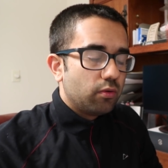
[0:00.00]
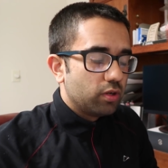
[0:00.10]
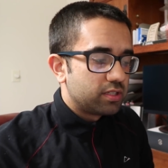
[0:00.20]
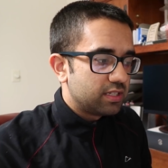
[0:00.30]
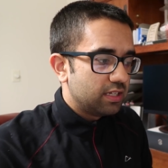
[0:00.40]

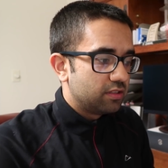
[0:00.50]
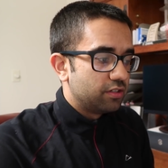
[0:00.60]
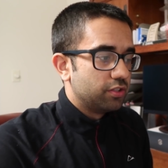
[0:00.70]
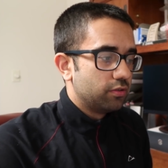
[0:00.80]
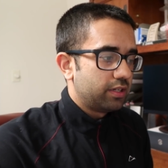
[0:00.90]
what
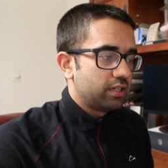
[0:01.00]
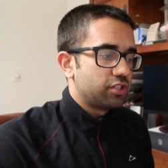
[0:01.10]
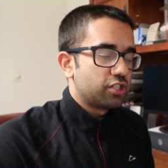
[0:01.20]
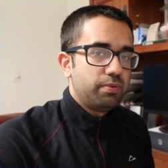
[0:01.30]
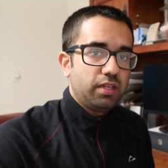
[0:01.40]
they're doing is
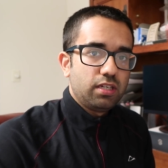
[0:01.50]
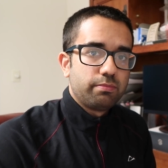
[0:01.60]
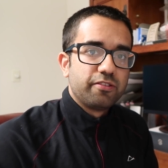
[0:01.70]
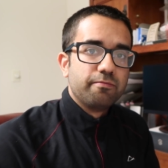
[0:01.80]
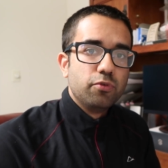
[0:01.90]
just picking
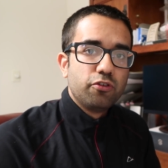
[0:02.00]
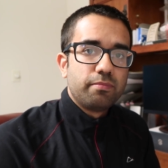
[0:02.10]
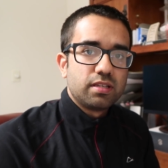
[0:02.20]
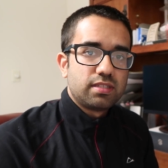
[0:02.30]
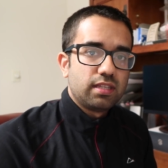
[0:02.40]
up the
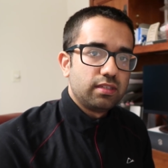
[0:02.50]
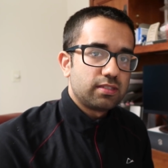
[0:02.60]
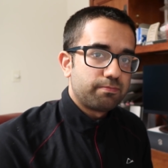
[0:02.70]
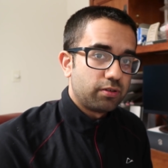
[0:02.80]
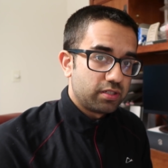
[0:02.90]
movements that
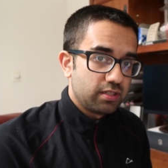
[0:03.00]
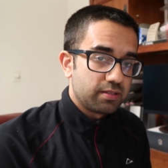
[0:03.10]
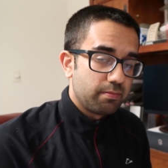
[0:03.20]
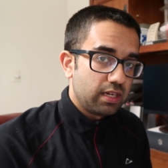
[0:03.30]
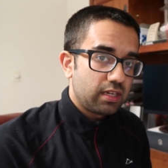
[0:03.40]
this person
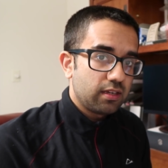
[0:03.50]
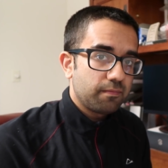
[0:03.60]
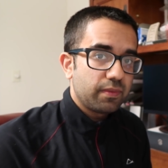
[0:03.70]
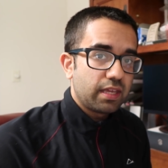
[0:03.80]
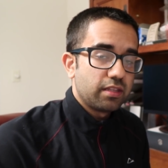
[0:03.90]
is
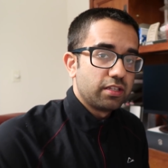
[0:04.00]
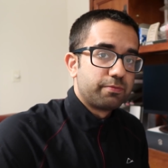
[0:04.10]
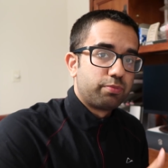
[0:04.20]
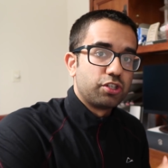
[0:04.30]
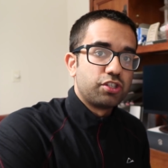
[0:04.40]
making and then
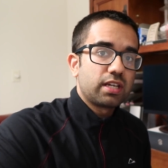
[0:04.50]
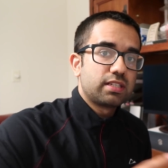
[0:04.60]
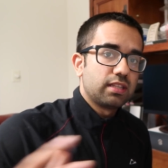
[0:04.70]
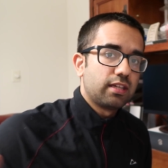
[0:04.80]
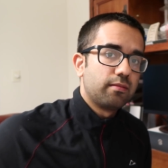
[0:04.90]
just
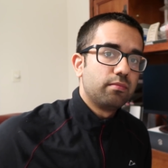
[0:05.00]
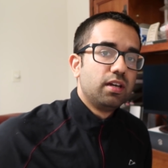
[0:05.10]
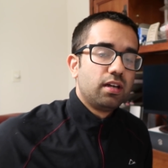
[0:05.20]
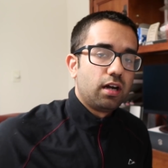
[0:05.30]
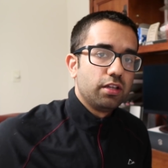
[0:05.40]
projecting them
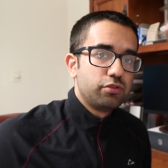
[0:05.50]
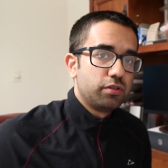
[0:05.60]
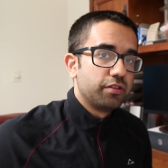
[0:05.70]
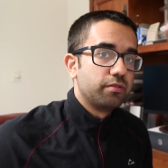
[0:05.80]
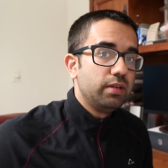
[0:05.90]
onto
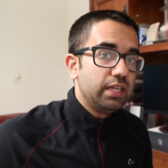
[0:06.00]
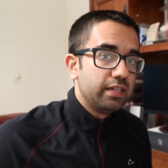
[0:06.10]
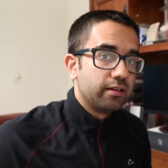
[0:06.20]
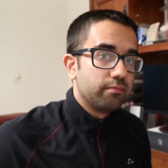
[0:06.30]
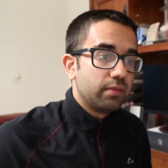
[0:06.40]
another
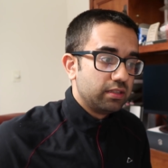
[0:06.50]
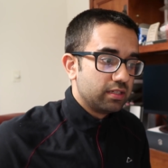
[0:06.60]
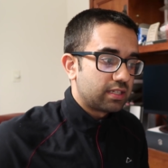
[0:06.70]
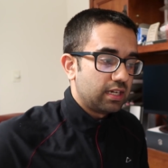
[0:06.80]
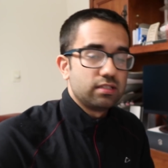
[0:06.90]
medium, in
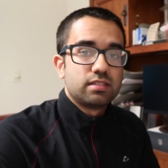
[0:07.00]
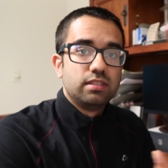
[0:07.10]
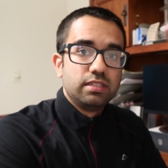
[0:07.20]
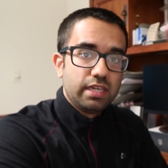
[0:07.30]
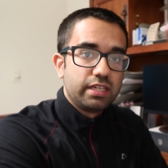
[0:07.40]
this case,
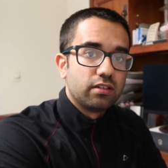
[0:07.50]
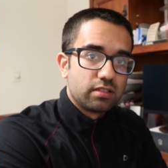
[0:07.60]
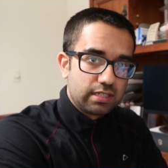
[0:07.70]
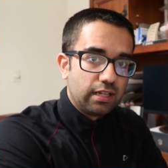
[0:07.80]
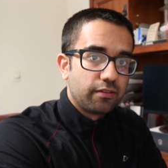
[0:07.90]
the Jaeger
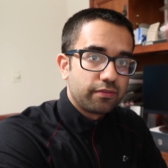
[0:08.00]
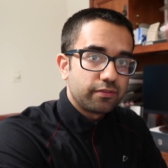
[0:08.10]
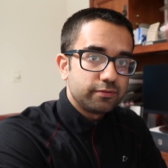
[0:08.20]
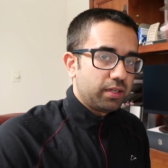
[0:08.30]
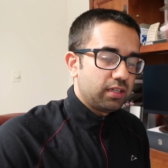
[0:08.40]
itself.
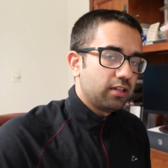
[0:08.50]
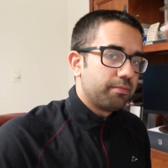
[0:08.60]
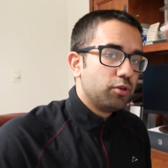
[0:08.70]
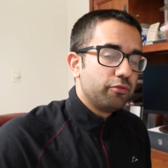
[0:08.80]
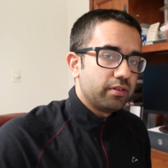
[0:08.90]
Picking
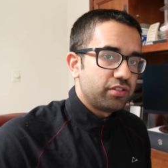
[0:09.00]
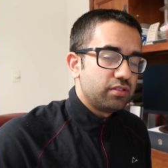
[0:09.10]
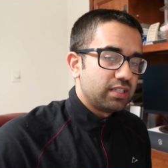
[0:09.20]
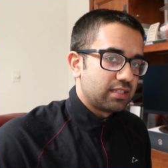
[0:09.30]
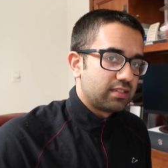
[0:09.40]
up movements
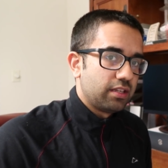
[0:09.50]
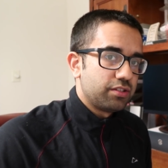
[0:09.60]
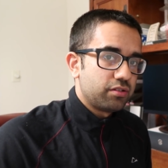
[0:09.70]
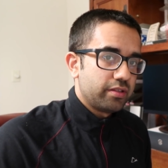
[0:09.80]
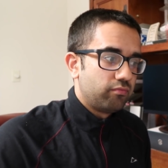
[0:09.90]
using a
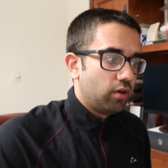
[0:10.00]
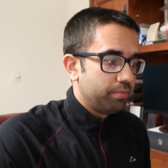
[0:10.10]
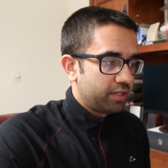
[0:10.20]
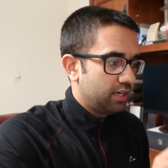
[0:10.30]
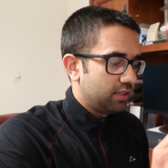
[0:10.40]
sensor, then
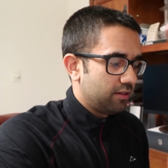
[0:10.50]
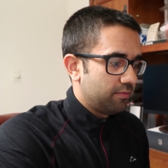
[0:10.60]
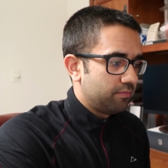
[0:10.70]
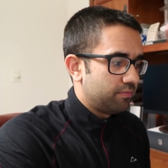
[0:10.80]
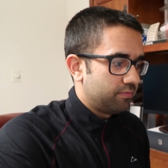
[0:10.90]
replicating
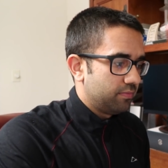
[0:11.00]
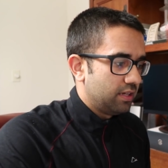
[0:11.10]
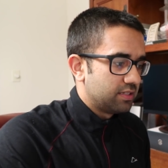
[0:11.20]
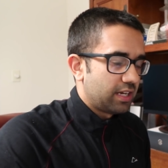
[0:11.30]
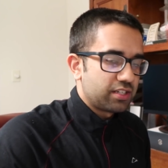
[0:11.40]
them
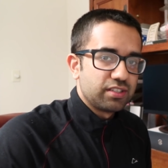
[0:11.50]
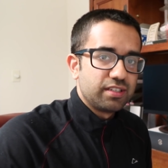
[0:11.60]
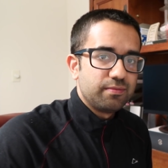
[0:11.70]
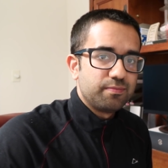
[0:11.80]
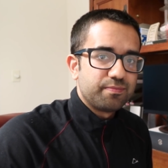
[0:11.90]
is
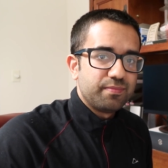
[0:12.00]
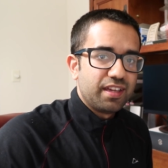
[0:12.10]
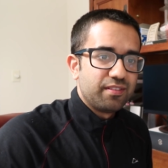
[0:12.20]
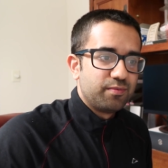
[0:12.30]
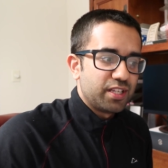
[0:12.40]
actually,
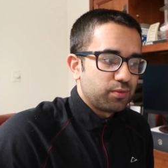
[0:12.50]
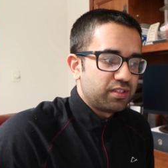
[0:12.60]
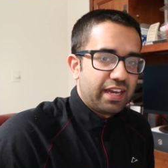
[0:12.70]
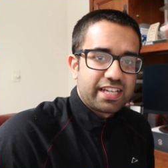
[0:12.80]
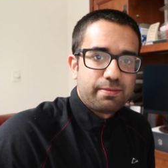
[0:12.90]
and that's what
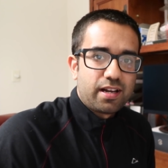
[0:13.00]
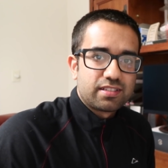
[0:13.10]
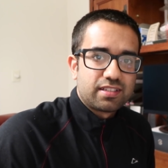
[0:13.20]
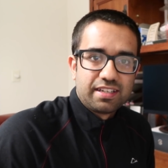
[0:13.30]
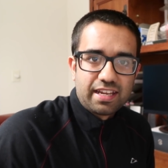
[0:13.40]
the
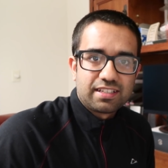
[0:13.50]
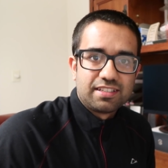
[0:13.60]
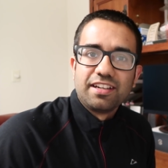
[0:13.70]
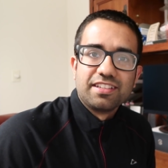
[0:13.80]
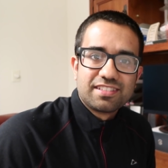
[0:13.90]
Xbox Kinect
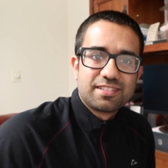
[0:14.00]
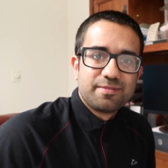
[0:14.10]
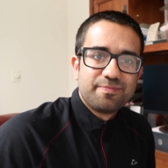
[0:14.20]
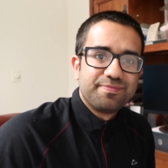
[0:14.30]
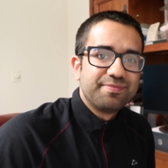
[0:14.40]
does.